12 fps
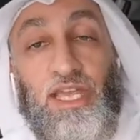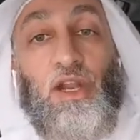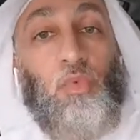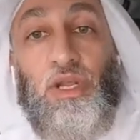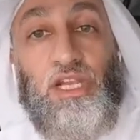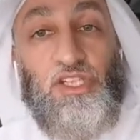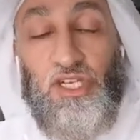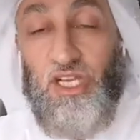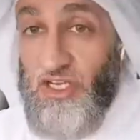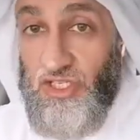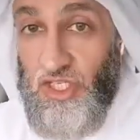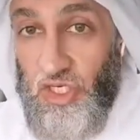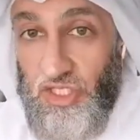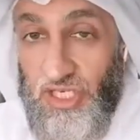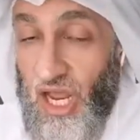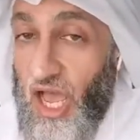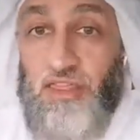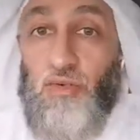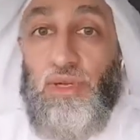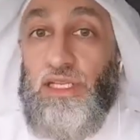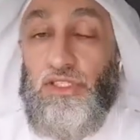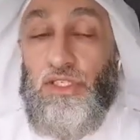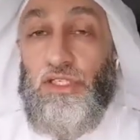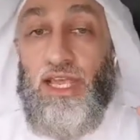in a religion, in a certain other
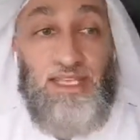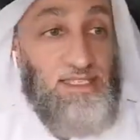religion,